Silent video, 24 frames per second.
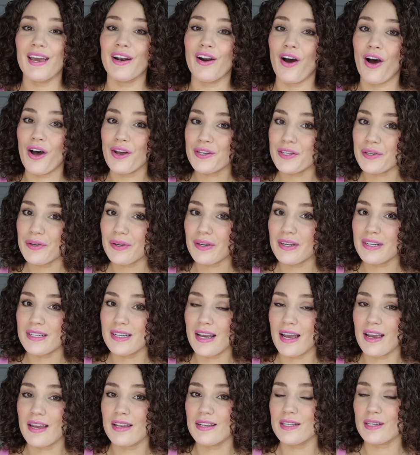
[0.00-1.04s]
It also
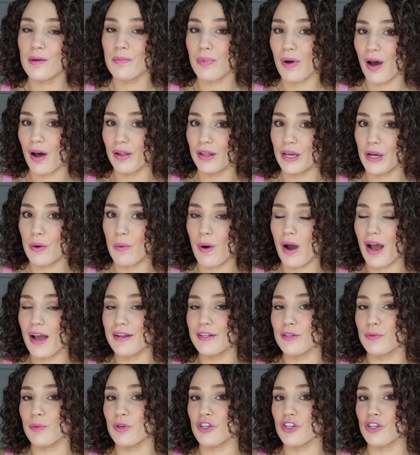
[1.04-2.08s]
contains
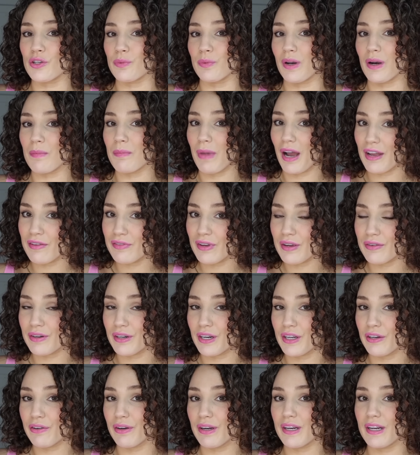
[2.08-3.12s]
polyquats, which is one of my favorite
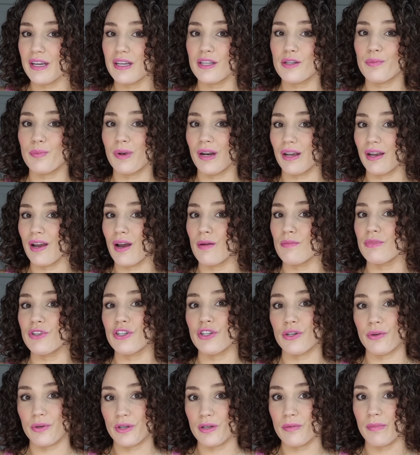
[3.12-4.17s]
ingredients when it comes
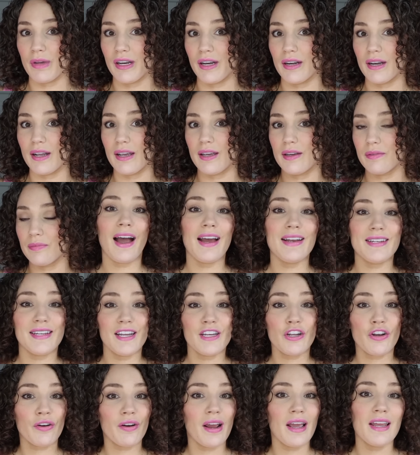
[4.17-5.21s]
to humidity. I
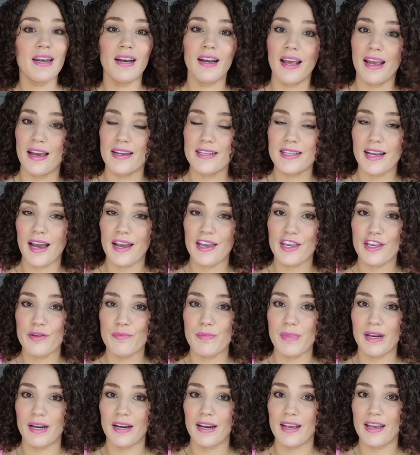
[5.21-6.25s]
did create an
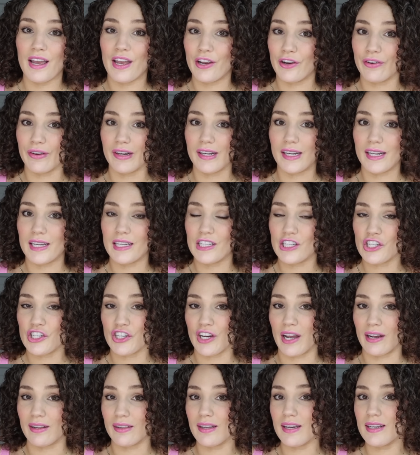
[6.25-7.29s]
anti-humidity ingredients
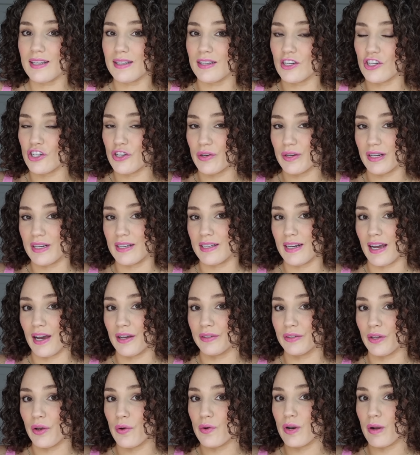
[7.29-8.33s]
checklist that you can
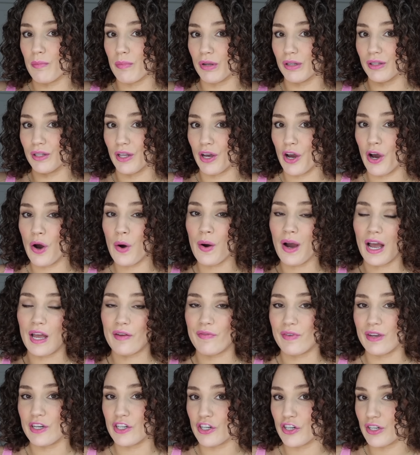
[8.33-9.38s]
download below. I
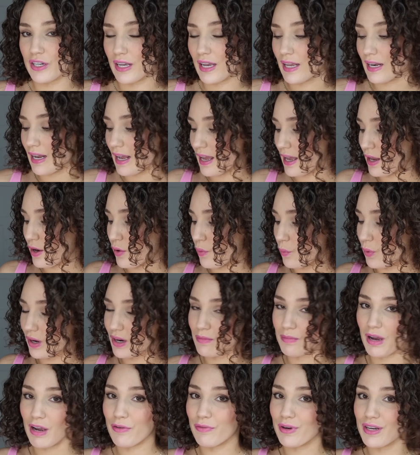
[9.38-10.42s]
featured it in one of
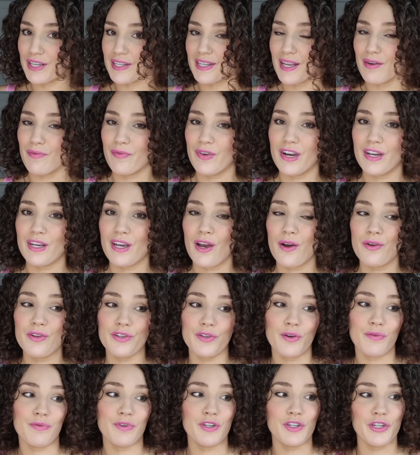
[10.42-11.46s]
my recent videos.
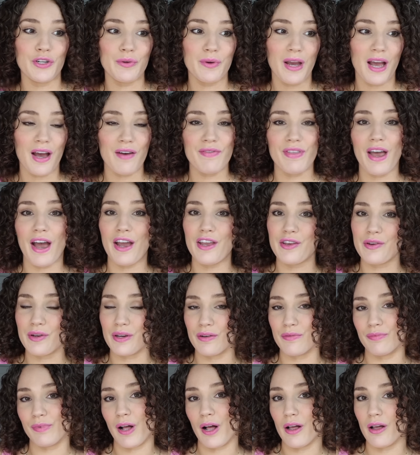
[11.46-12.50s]
So if you do have that, you
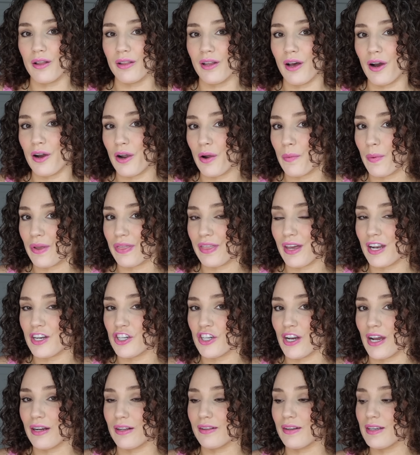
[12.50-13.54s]
can follow along with that
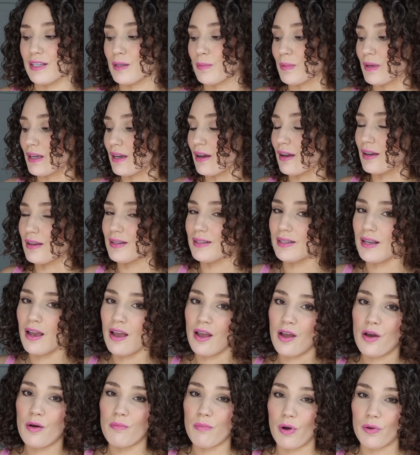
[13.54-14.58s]
checklist because
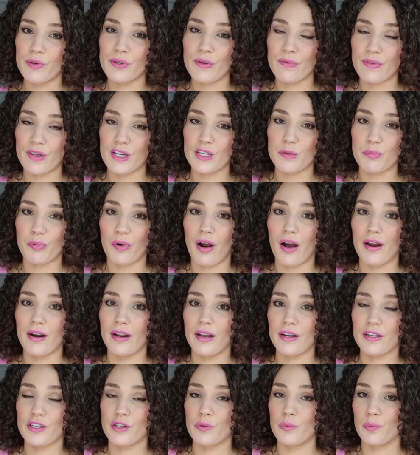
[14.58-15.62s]
most of these
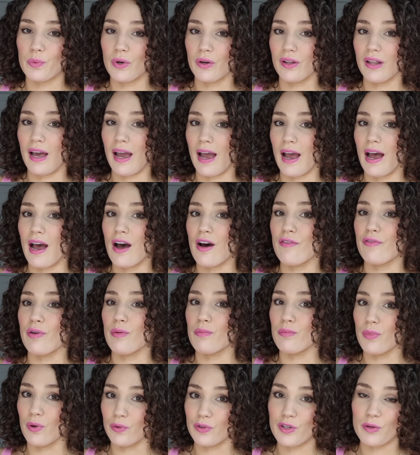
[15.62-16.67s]
products will have
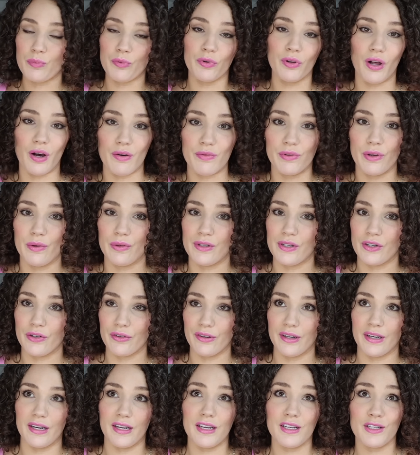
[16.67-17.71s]
multiple of those
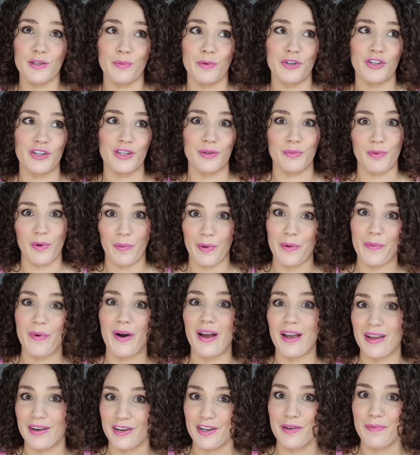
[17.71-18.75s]
ingredients, which is what we
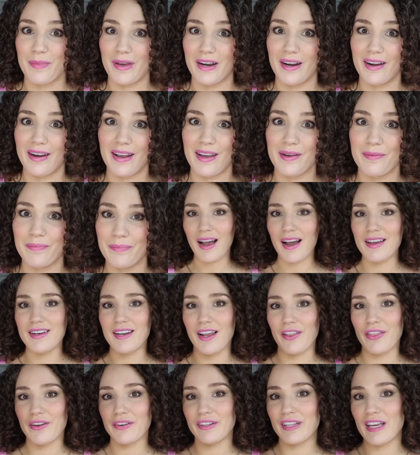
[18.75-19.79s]
want in humidity.
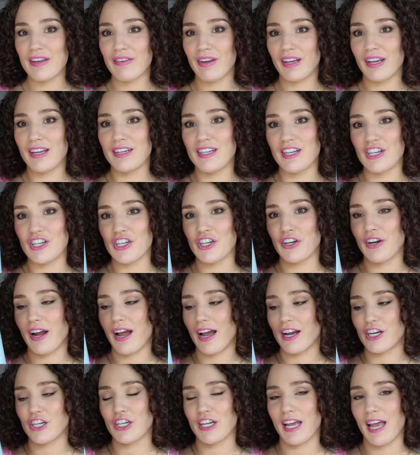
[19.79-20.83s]
Another leave-in conditioner I
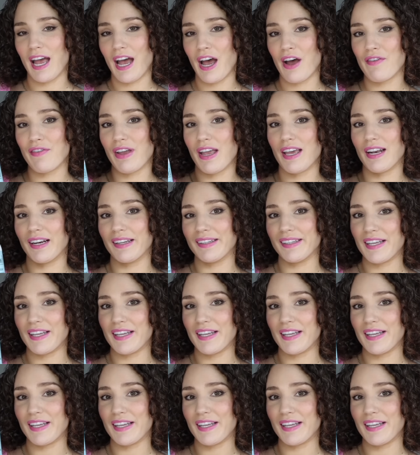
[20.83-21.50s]
actually have in a